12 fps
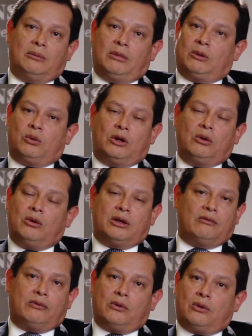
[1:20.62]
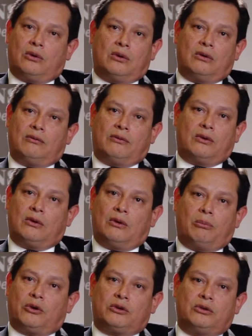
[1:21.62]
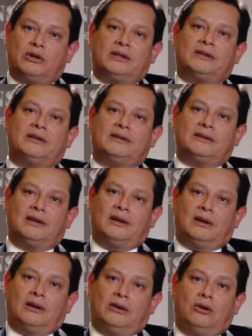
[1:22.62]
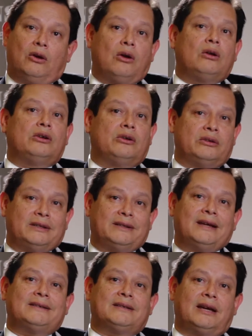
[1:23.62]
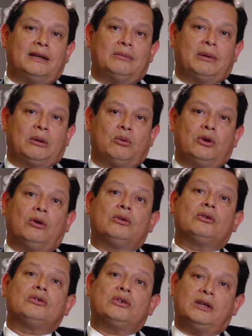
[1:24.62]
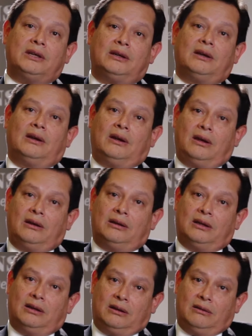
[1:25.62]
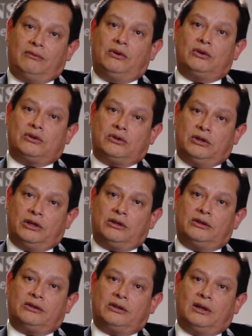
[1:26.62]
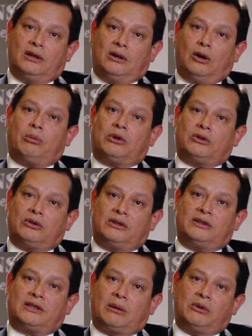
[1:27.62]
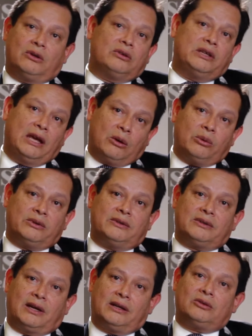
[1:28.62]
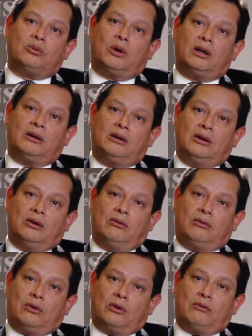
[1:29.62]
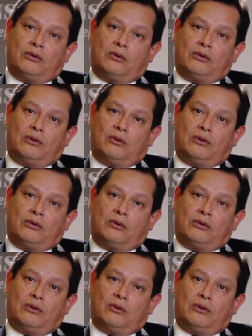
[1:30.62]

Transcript: but we're looking for opportunities not only on the debt side, but we also see in the future years opportunities coming on the equity side as well for